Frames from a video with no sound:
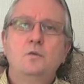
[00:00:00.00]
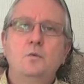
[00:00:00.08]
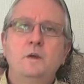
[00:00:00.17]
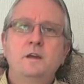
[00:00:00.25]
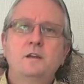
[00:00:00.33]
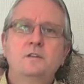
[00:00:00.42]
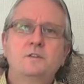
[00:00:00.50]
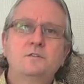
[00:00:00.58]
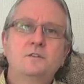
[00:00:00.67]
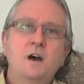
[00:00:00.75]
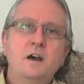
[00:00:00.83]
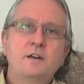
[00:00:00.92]
we can
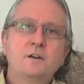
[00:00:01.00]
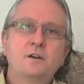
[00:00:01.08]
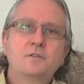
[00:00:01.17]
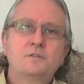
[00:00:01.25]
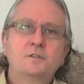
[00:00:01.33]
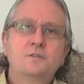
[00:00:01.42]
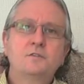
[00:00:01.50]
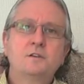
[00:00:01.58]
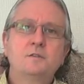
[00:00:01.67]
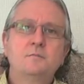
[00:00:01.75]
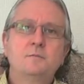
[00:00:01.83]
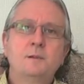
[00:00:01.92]
design our
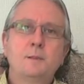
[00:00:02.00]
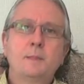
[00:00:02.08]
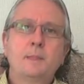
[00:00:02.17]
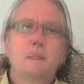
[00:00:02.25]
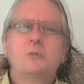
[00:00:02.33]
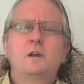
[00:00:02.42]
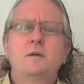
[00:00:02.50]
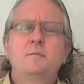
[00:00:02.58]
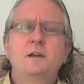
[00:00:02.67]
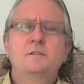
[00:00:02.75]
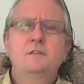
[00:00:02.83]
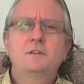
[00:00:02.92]
system when I
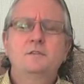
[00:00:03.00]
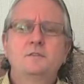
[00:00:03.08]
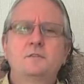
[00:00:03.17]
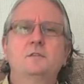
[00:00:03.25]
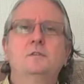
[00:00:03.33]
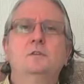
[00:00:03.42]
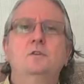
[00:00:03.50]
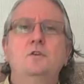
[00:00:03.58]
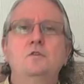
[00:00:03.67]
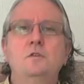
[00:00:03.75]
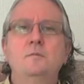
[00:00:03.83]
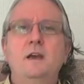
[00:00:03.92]
met this
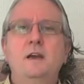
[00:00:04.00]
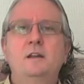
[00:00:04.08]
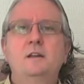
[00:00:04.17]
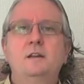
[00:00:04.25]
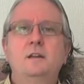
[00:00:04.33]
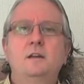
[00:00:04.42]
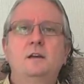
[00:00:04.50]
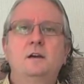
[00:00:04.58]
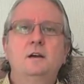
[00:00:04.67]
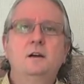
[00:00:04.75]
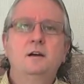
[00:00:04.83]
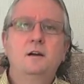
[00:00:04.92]
Lakota man and
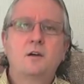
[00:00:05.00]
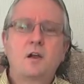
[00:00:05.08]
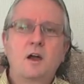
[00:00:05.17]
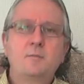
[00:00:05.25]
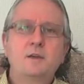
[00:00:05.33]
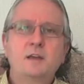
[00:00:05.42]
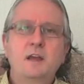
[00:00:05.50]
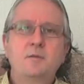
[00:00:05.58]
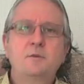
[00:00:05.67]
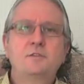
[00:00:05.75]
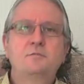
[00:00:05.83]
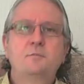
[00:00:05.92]
uh, I
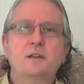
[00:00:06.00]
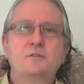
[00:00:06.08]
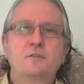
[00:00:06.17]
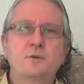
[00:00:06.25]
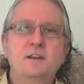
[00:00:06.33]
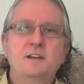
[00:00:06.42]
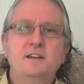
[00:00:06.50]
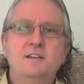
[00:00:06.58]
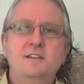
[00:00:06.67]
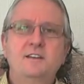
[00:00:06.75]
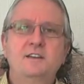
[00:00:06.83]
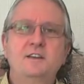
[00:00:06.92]
became his mentoree,
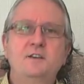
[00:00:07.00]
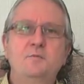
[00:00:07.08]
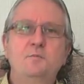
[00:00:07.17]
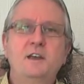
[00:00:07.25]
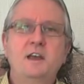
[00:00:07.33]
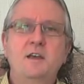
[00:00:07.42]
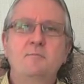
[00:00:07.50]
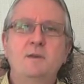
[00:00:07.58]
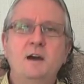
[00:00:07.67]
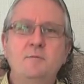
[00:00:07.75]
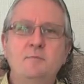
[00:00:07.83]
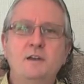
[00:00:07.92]
he became
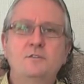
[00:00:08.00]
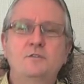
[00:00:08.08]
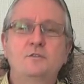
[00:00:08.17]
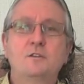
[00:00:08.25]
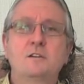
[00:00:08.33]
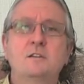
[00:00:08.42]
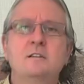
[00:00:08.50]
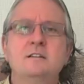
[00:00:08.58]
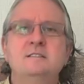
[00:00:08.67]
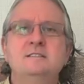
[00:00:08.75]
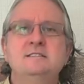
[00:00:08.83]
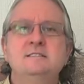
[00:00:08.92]
my mentor,
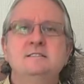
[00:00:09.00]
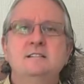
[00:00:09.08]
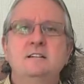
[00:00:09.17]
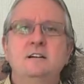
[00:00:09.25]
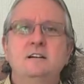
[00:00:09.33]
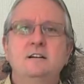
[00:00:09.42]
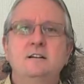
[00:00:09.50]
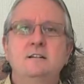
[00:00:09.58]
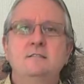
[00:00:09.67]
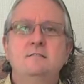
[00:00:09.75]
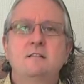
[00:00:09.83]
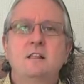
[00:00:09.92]

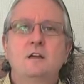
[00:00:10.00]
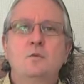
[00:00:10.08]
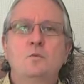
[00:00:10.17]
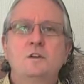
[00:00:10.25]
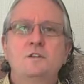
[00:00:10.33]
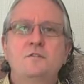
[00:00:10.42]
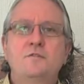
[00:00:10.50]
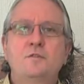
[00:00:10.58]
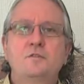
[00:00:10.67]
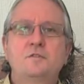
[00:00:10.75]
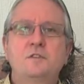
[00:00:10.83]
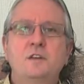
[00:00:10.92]
uh, one of the
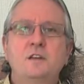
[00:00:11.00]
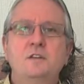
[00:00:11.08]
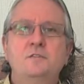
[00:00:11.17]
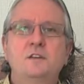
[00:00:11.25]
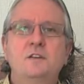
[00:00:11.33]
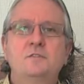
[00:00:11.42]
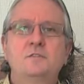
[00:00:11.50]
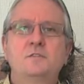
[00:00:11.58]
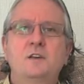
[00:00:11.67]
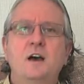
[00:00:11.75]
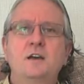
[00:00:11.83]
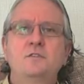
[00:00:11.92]
first thing he says
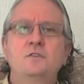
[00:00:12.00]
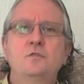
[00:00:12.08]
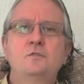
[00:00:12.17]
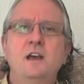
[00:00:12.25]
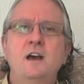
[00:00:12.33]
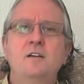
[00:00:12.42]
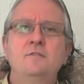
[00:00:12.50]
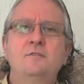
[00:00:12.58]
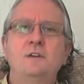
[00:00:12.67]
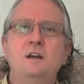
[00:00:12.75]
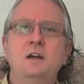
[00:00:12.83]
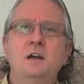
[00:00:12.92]
is, I don't have
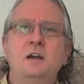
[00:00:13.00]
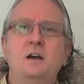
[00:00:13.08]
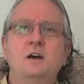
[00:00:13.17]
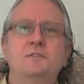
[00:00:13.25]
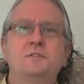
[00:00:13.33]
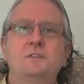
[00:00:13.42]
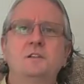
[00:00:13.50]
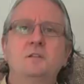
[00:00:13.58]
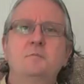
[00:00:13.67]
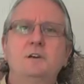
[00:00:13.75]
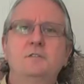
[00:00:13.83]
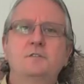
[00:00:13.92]
a
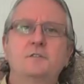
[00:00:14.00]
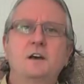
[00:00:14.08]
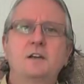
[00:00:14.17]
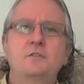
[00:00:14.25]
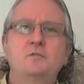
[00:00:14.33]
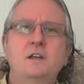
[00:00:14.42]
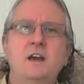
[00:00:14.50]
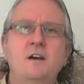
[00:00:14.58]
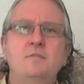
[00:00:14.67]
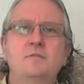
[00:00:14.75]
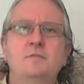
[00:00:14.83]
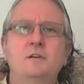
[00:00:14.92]
syllabus, I don't
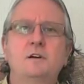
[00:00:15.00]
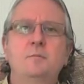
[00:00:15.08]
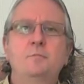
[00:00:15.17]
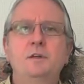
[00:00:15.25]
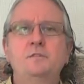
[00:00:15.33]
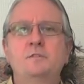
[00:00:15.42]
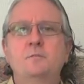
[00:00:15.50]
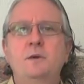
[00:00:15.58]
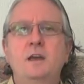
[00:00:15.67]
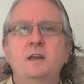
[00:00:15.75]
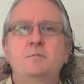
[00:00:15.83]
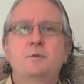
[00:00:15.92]
have a piece of
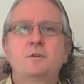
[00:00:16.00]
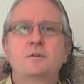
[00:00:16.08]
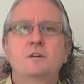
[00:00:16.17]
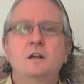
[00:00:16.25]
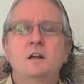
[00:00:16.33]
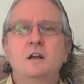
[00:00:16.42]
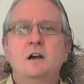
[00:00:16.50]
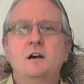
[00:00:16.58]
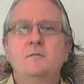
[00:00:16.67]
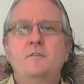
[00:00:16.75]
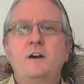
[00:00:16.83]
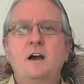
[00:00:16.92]
paper
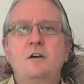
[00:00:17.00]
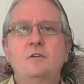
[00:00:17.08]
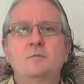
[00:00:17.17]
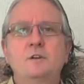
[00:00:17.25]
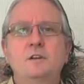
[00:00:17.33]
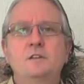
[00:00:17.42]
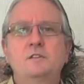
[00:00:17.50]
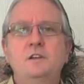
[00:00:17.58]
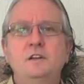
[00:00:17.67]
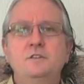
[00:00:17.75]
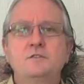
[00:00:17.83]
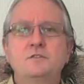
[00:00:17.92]
of how I'm going to
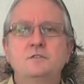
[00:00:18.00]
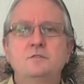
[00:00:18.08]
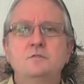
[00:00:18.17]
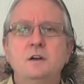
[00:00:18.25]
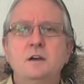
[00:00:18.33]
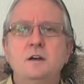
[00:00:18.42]
teach you